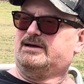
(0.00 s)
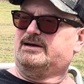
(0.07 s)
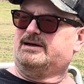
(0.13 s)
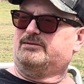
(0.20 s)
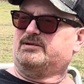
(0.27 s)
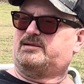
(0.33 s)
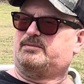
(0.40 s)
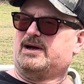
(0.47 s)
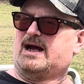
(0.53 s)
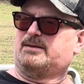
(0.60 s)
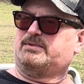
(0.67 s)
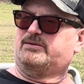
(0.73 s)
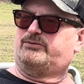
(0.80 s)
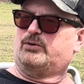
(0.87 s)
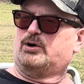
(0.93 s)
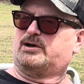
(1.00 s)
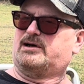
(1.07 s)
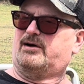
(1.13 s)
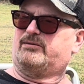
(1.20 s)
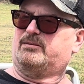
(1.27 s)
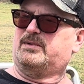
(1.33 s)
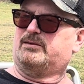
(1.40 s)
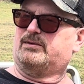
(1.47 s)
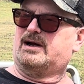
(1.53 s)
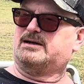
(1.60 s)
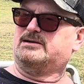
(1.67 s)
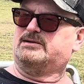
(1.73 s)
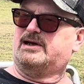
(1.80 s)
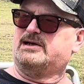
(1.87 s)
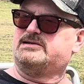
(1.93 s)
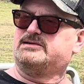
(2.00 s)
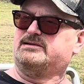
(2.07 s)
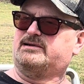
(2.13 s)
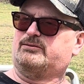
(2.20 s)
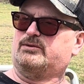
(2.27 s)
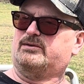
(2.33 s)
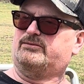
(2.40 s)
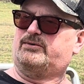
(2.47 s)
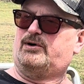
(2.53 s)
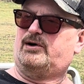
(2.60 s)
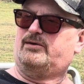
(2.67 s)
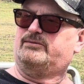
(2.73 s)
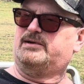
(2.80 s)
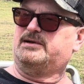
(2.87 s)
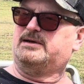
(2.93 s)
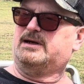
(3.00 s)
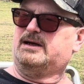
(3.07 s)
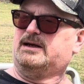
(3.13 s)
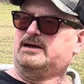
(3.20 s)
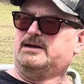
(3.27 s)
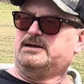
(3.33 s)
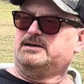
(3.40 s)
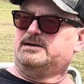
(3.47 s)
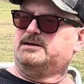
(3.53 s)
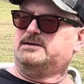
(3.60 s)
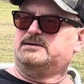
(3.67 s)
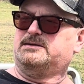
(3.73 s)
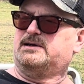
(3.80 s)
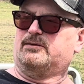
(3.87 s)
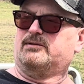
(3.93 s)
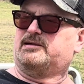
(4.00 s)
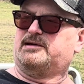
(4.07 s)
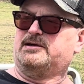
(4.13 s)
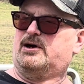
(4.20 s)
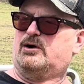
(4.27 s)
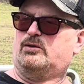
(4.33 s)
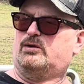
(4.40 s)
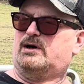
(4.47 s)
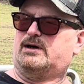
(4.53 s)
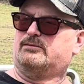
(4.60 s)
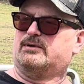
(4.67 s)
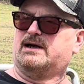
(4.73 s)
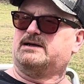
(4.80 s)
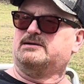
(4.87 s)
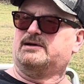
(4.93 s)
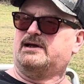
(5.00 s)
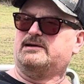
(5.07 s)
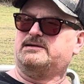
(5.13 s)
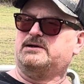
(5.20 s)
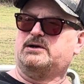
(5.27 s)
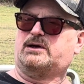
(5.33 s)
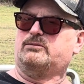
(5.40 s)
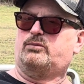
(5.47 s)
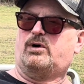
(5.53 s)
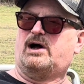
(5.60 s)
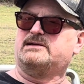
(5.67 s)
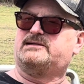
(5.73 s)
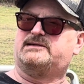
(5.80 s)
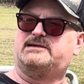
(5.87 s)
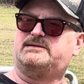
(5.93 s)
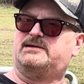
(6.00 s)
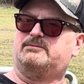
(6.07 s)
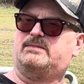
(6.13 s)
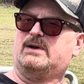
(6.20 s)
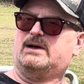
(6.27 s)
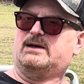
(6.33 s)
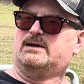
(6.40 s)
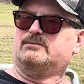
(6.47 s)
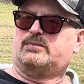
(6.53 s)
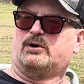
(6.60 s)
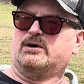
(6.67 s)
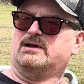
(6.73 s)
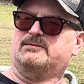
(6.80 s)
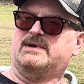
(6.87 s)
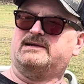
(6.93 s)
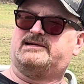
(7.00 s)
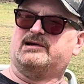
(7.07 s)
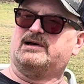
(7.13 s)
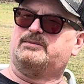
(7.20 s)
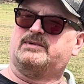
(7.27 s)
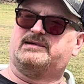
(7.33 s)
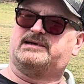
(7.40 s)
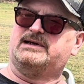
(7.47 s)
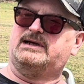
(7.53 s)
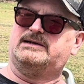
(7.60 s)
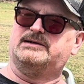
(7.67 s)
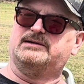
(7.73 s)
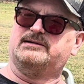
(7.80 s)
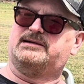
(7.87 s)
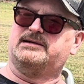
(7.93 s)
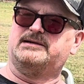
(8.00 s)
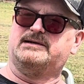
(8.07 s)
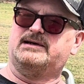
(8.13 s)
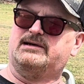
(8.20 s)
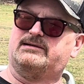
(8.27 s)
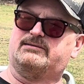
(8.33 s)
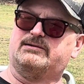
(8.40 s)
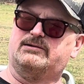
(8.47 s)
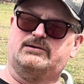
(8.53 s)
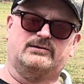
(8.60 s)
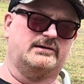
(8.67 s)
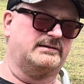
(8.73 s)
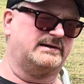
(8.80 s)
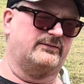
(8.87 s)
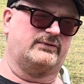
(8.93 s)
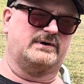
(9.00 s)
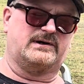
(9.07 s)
It was back before government regulations were involved, and there was no regulation. You could watch the parliamentary procedures in Israel or different